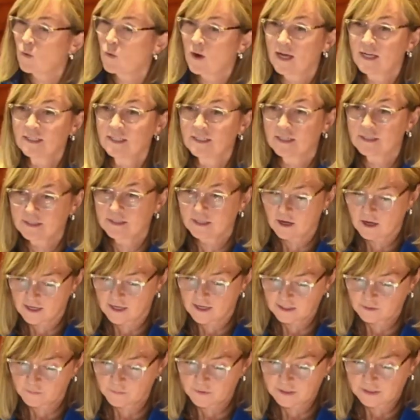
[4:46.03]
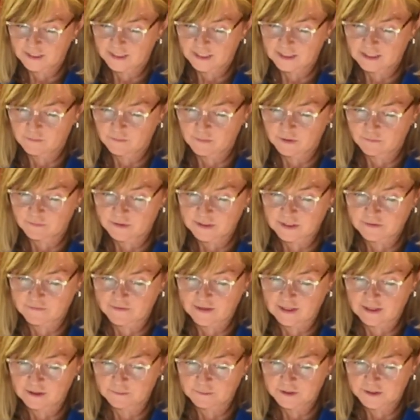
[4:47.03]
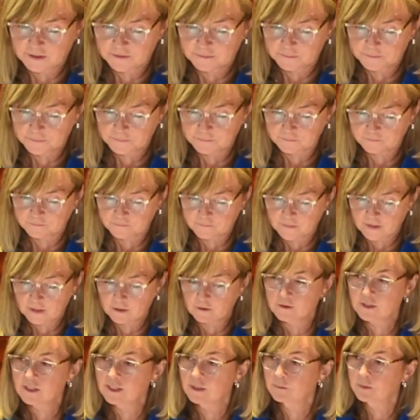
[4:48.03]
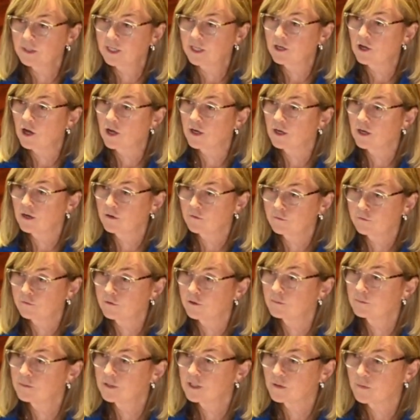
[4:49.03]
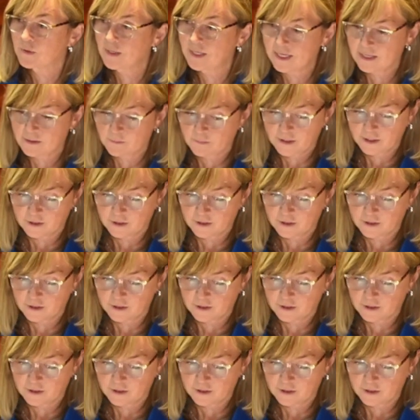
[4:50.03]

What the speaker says: does the hospital need to be redeveloped? There's simply not enough room, so we need a bigger